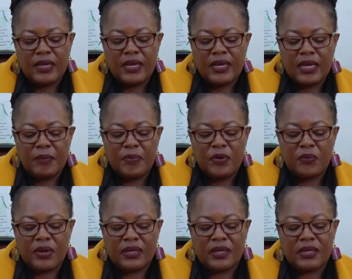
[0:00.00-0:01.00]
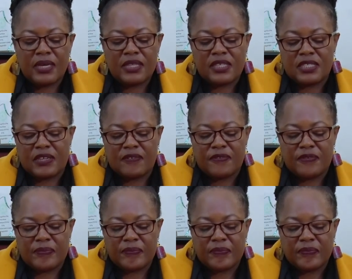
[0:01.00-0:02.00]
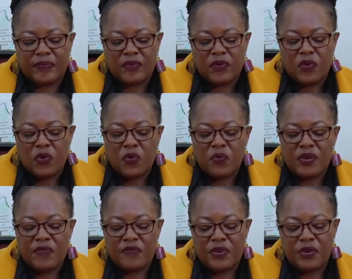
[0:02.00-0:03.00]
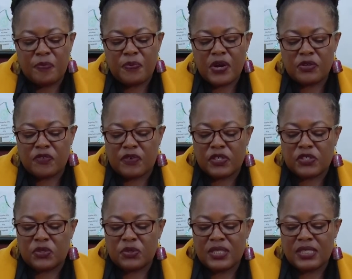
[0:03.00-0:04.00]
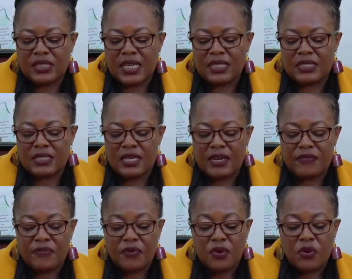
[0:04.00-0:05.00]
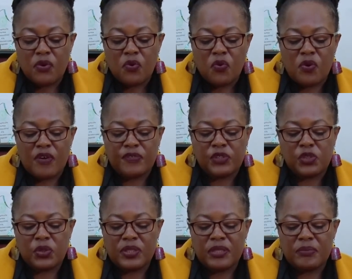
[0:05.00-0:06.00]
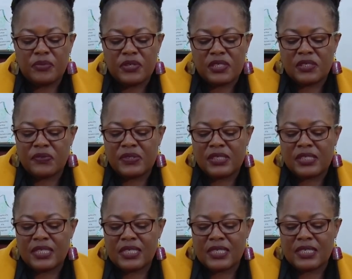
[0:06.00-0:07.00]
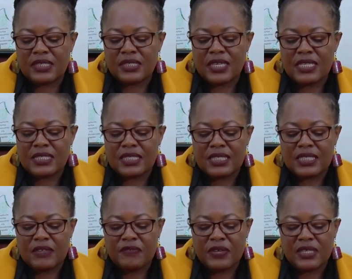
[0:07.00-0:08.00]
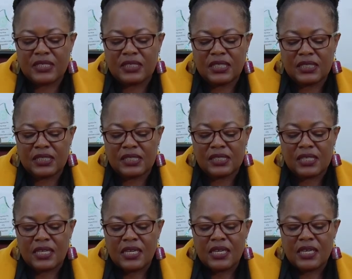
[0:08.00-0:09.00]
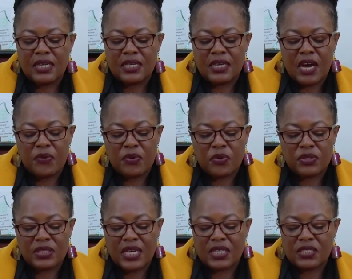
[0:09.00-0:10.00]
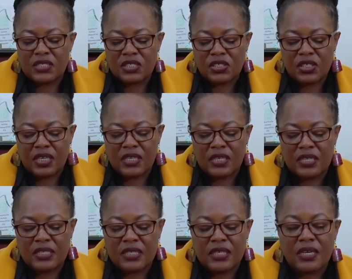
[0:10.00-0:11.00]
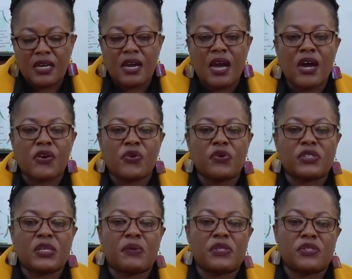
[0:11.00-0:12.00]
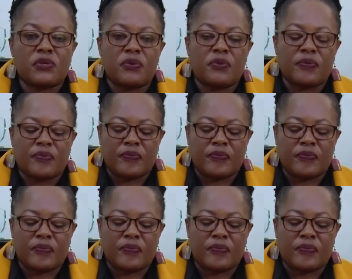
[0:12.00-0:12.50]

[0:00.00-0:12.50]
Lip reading: Keeping one another safe. We are very proud of our students and staff who have shown immense resilience and significant changes in how we conduct teaching and learning across our school.